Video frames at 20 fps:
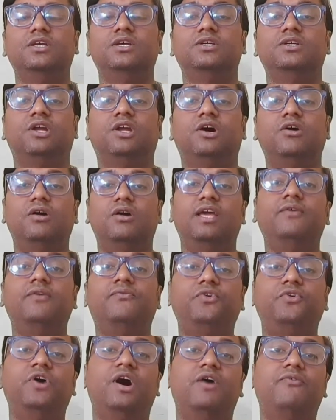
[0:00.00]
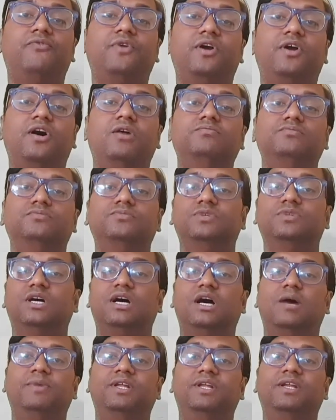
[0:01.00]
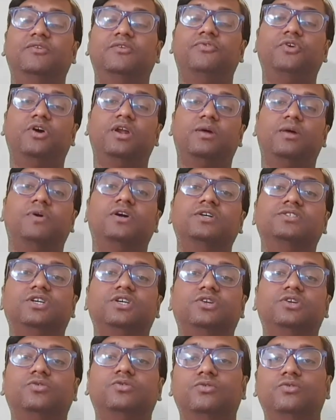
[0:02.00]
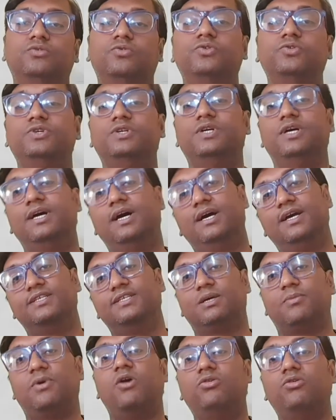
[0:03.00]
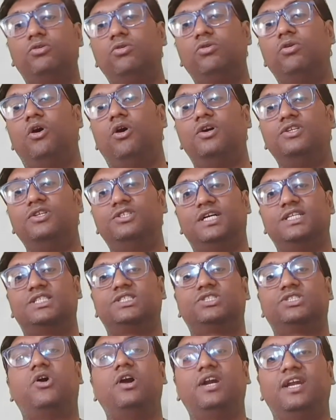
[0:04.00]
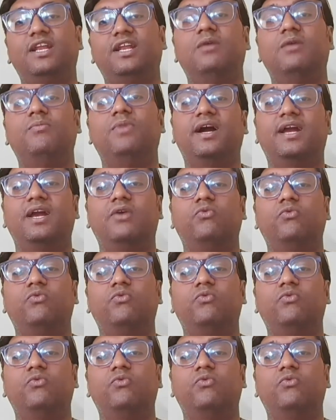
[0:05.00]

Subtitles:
Now, if you are if you are a person who is about to launch a salt in a market,